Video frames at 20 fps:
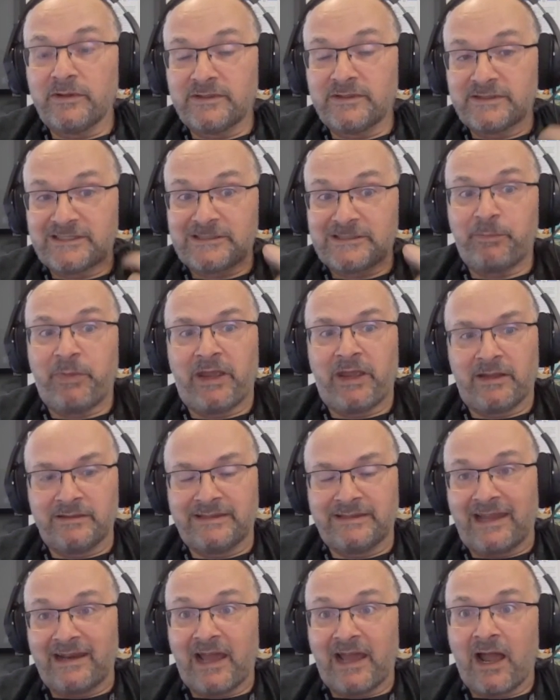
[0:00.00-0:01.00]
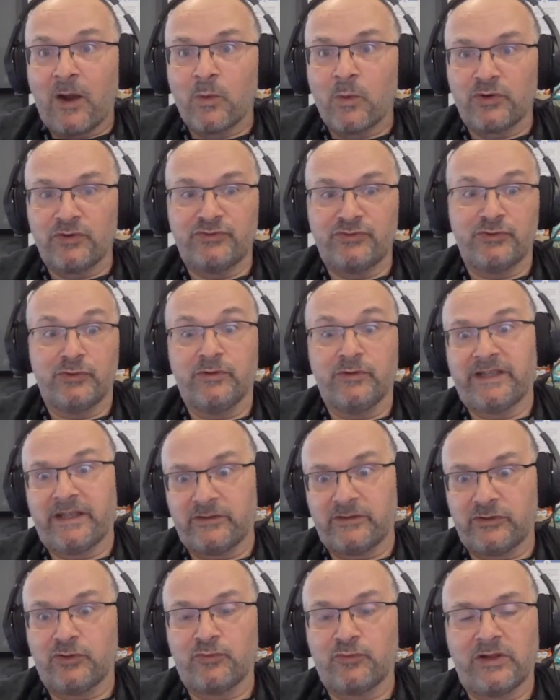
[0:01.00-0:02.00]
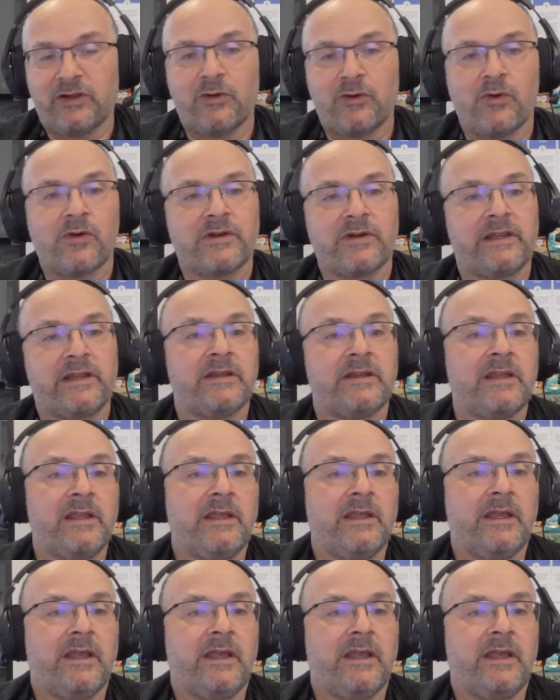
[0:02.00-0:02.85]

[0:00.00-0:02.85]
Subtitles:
spend that hour to look at the recording.